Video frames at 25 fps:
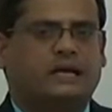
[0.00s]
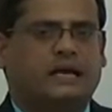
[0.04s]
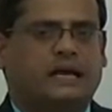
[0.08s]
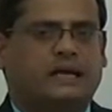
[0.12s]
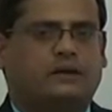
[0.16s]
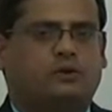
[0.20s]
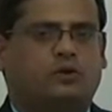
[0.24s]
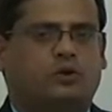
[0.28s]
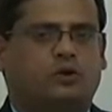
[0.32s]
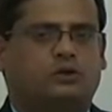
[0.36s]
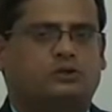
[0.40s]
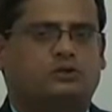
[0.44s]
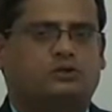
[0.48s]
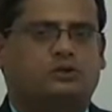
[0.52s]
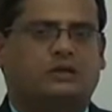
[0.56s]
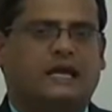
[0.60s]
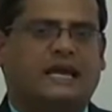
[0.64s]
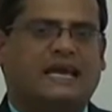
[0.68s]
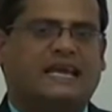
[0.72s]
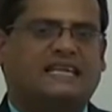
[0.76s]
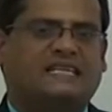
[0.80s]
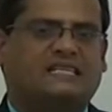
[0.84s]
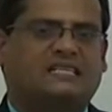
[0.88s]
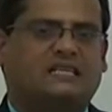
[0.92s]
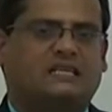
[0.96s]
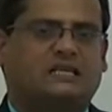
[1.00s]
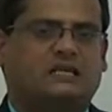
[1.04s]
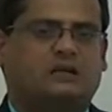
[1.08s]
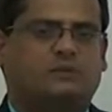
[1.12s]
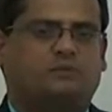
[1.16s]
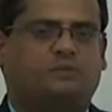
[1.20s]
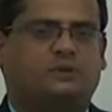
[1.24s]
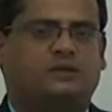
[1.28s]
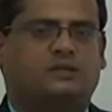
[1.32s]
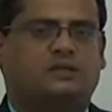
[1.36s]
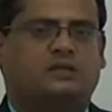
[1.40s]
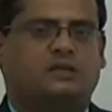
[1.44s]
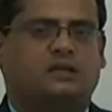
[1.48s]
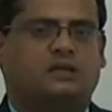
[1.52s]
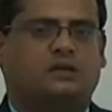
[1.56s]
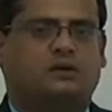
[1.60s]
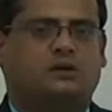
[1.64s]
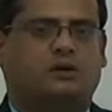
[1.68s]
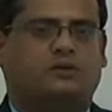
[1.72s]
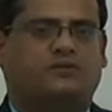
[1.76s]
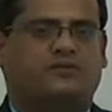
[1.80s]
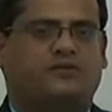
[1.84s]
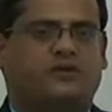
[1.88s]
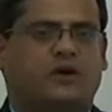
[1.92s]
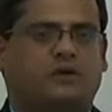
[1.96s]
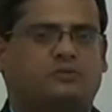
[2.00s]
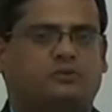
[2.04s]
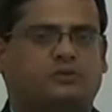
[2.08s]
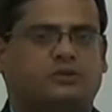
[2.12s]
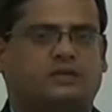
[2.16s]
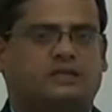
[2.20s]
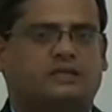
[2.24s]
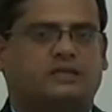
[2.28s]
It goes to the HTTP secure form to the